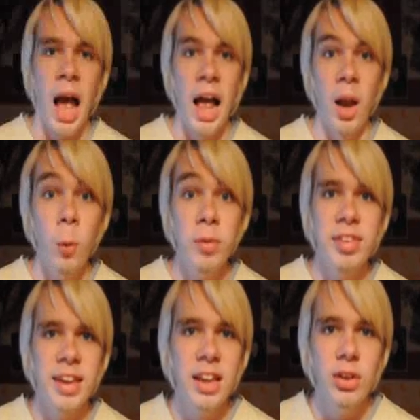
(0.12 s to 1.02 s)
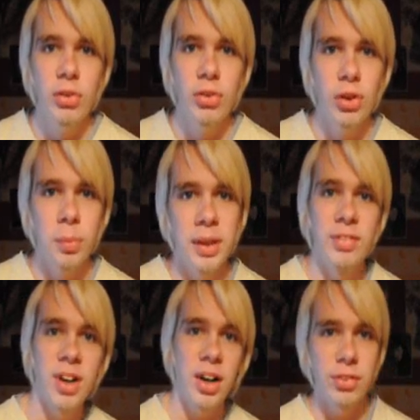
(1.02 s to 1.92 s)
Hello once again YouTube,
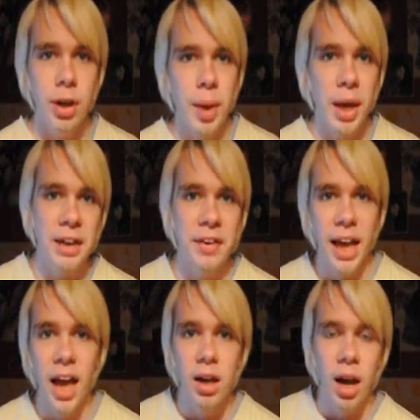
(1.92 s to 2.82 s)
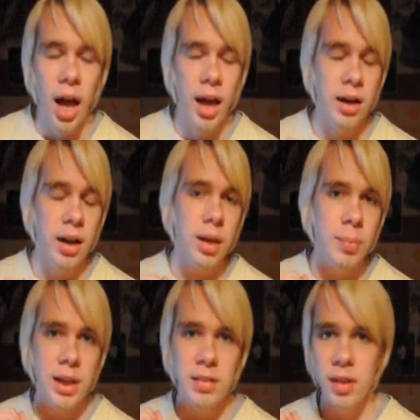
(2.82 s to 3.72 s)
it's Dark Dreamer here again, and I'm
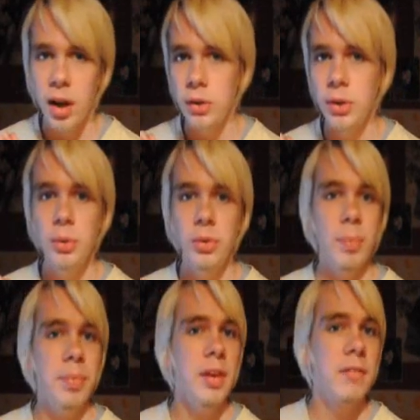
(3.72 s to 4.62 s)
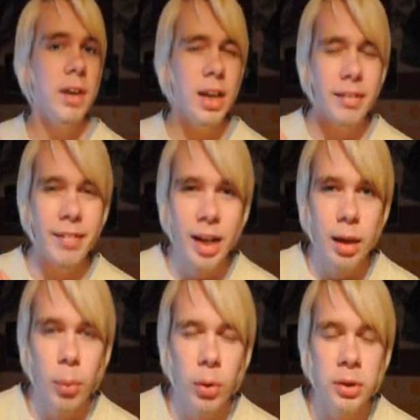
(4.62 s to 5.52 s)
here to tell you something really
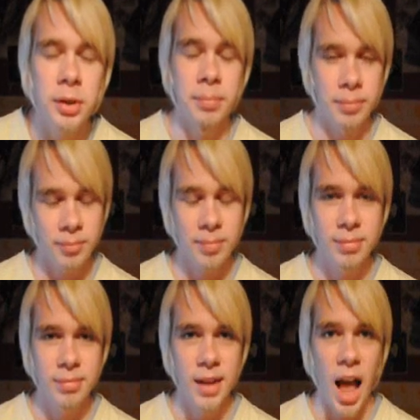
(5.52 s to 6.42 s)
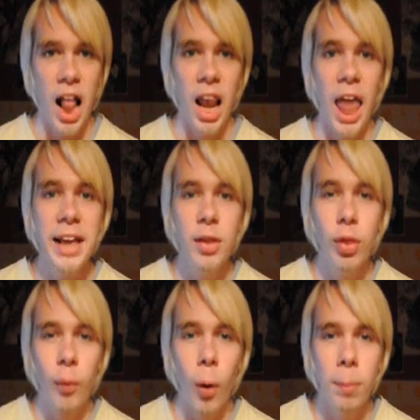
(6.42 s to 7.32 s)
important.
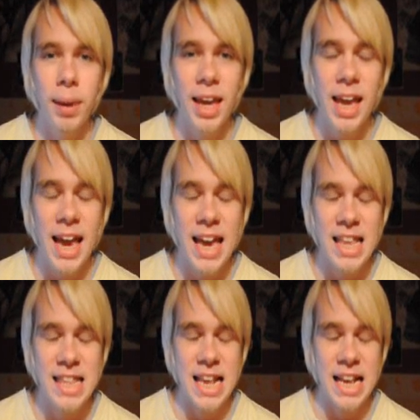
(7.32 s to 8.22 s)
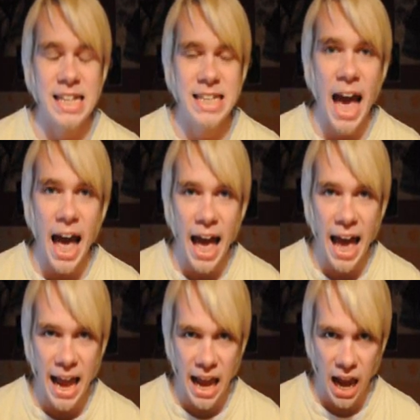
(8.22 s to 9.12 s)
Lycanthropy is
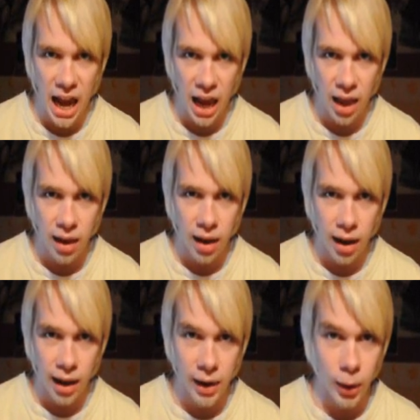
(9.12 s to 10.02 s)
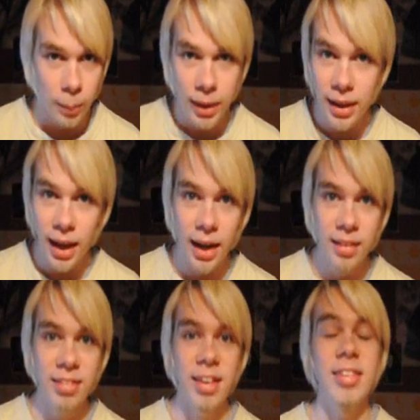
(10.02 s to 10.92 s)
gay. I don't mean gay in
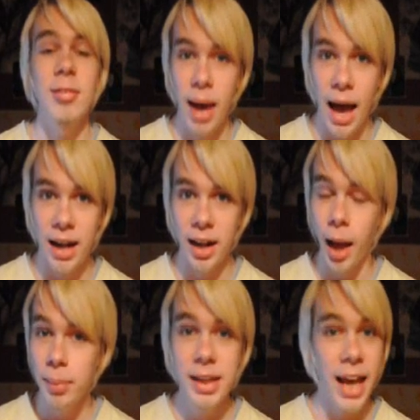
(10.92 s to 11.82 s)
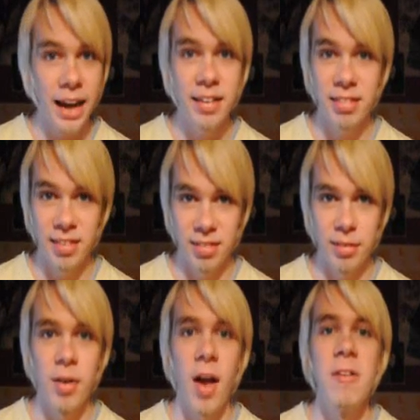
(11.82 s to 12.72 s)
the sense of bad, I mean gay in the sense
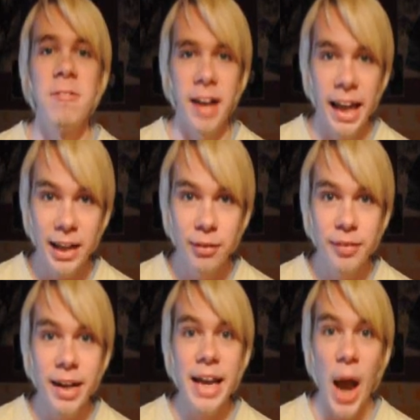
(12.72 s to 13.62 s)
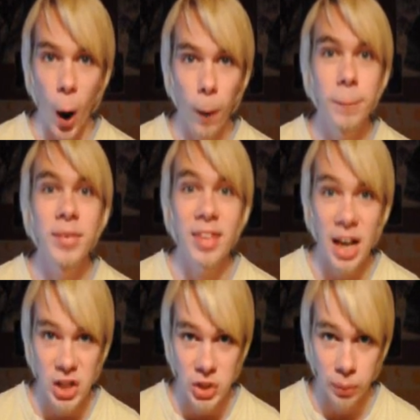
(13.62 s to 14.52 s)
of flagrantly
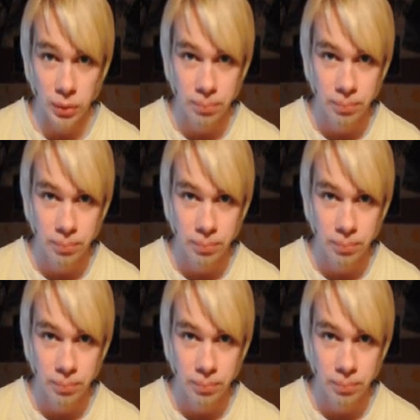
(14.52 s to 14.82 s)
homosexual.